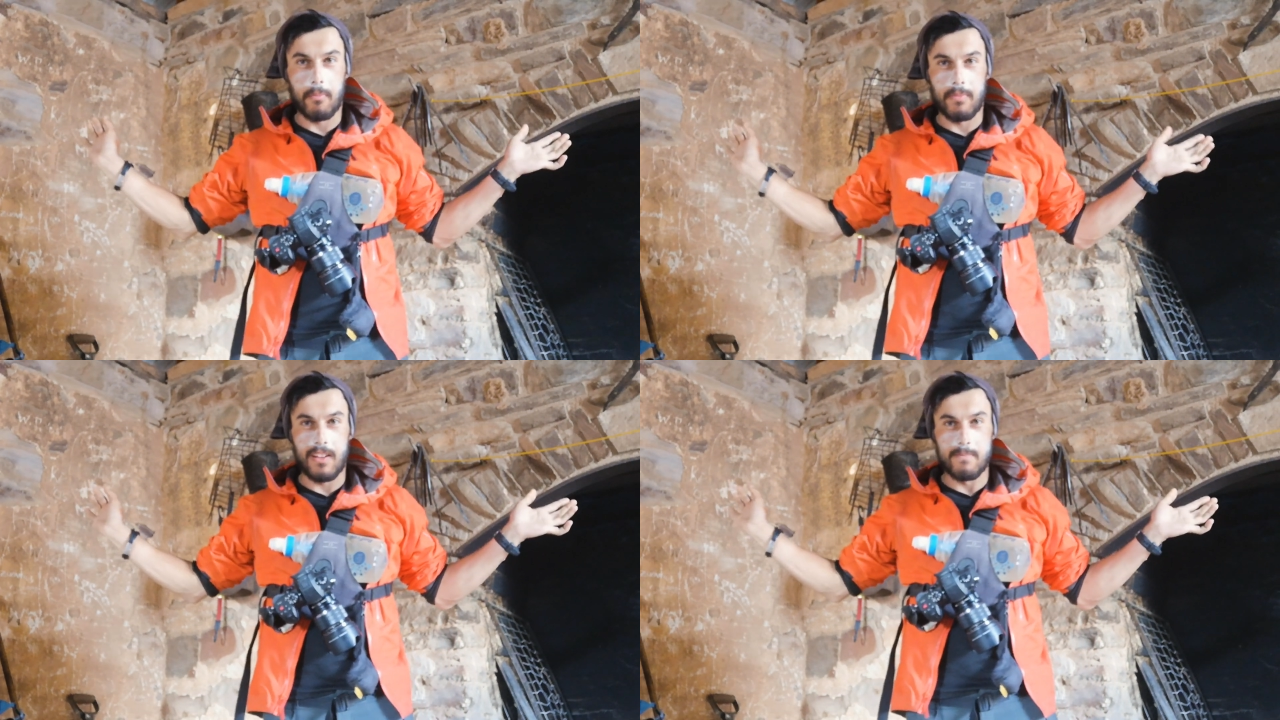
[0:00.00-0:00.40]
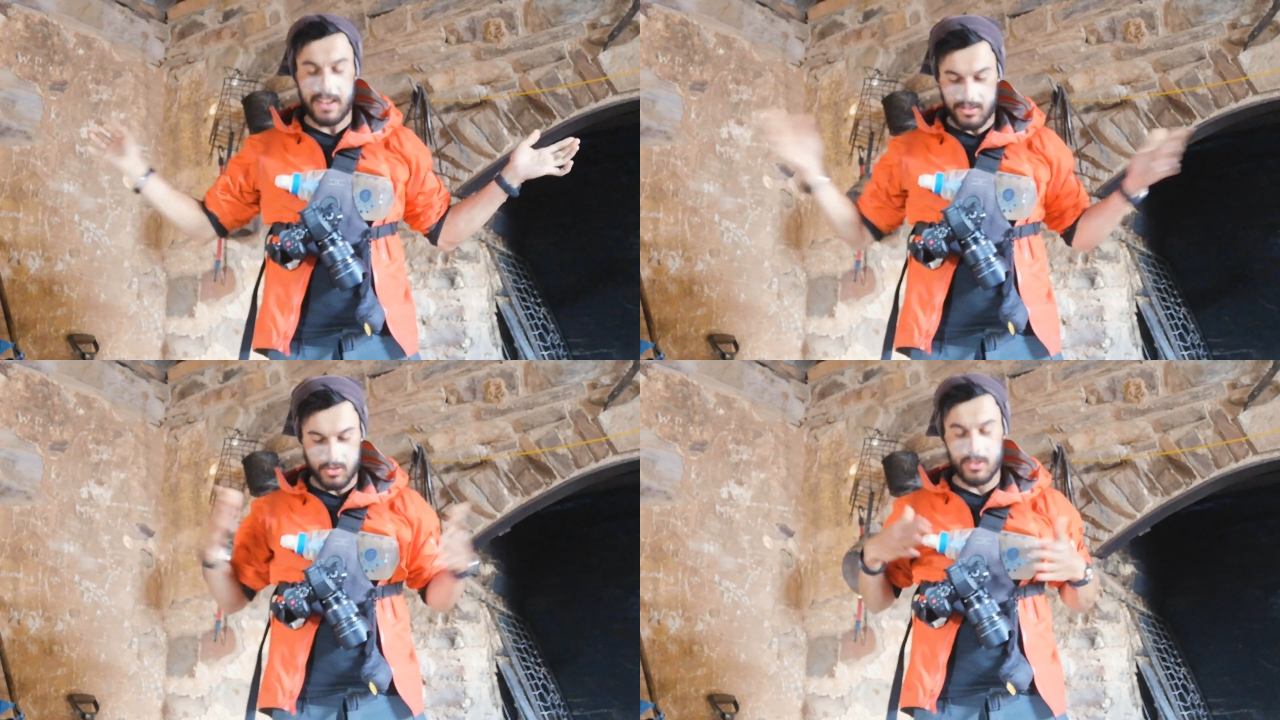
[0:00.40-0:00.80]
I've
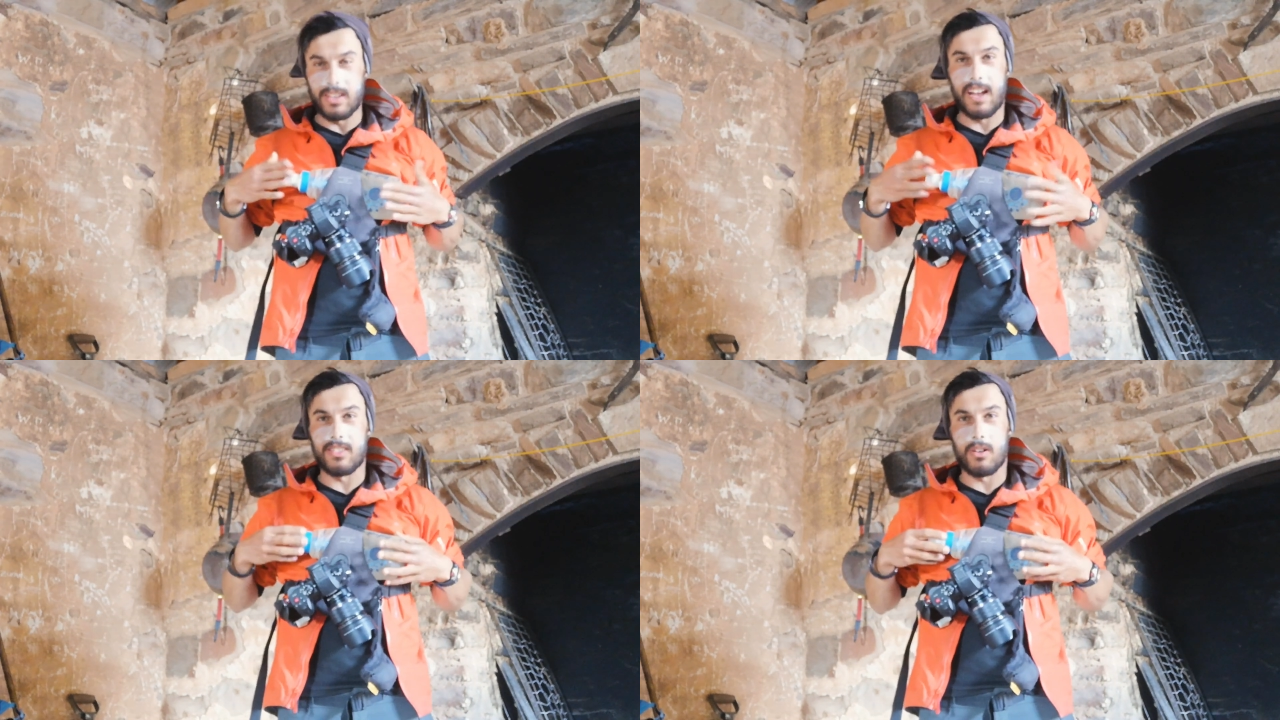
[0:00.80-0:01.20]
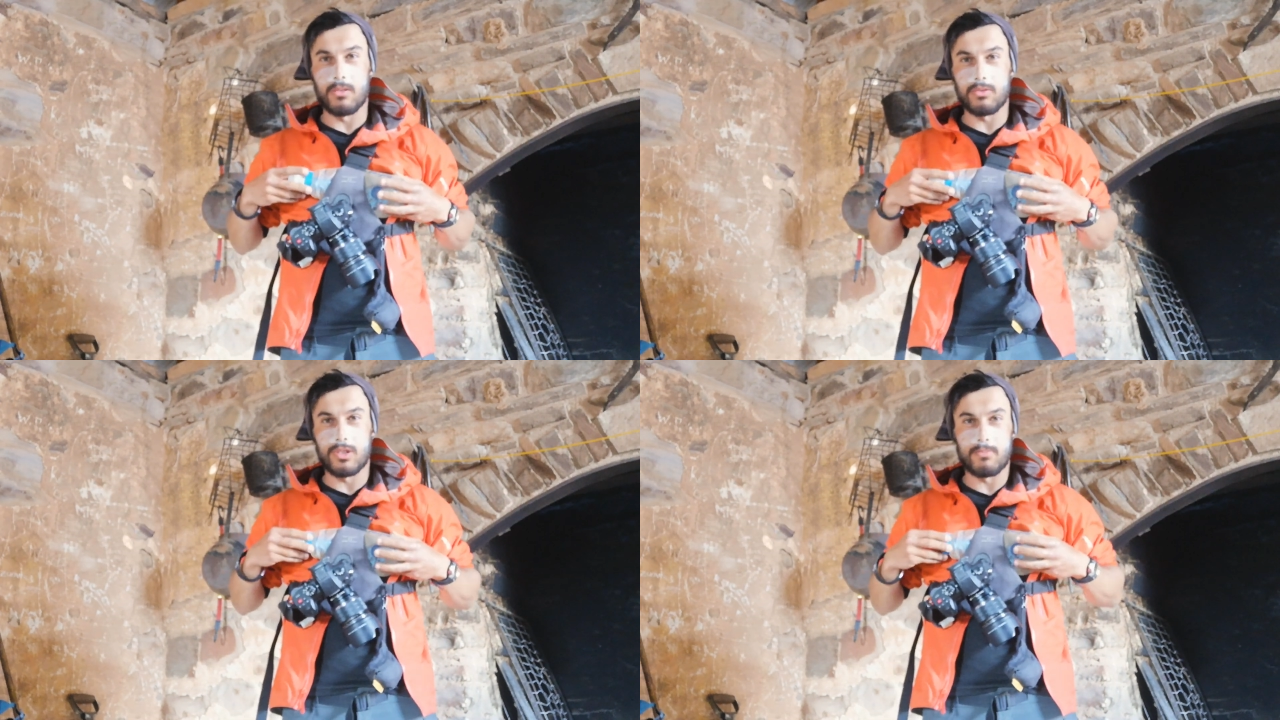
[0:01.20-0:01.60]
been doing that the
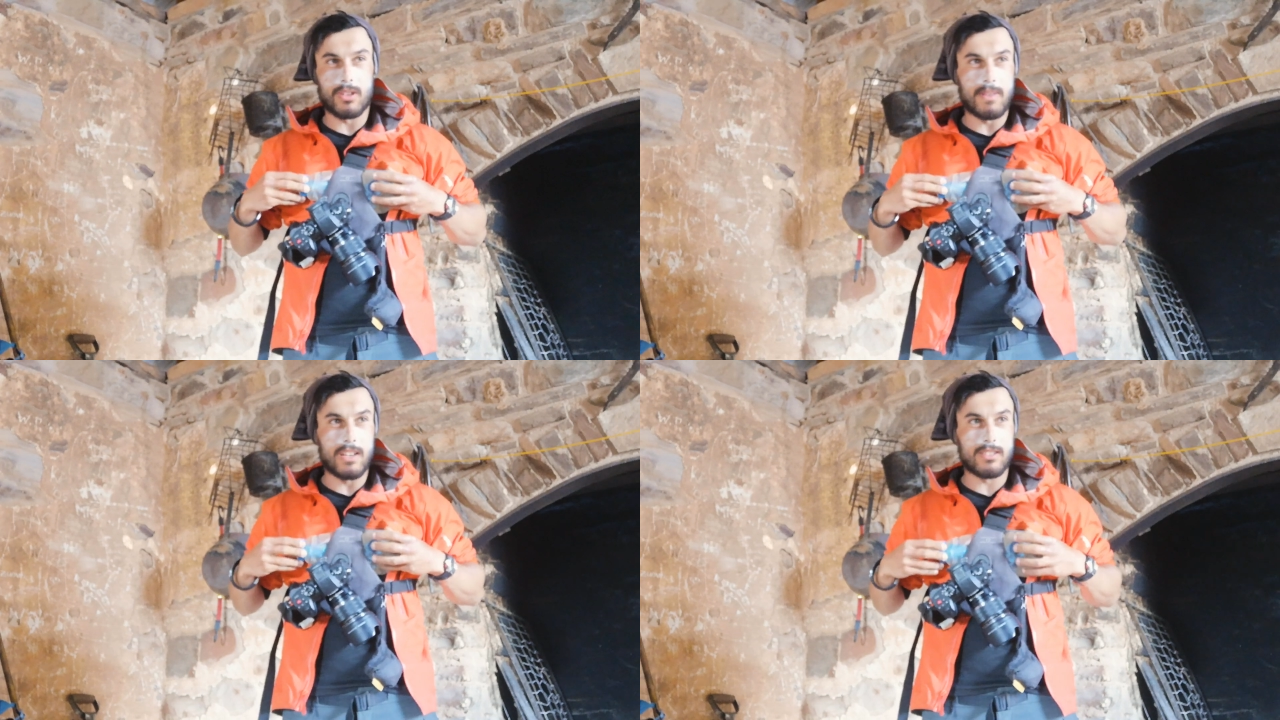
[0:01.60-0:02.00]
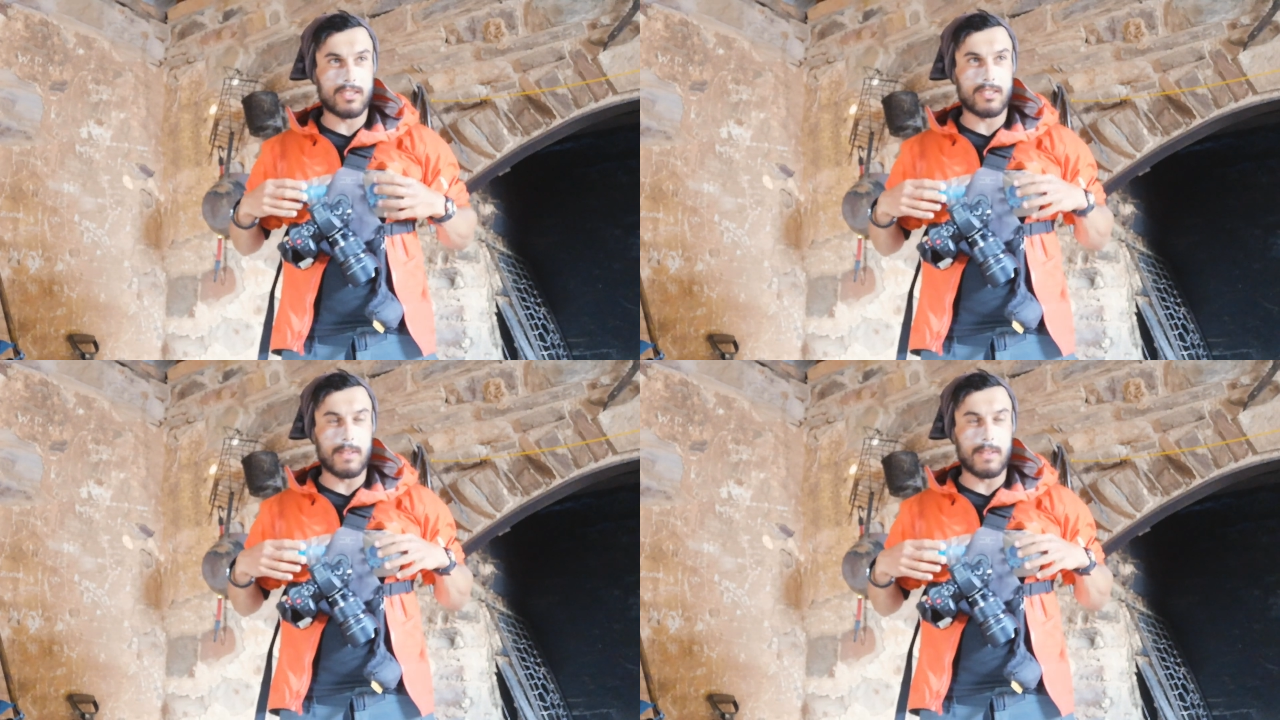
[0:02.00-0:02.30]
whole trip pretty much.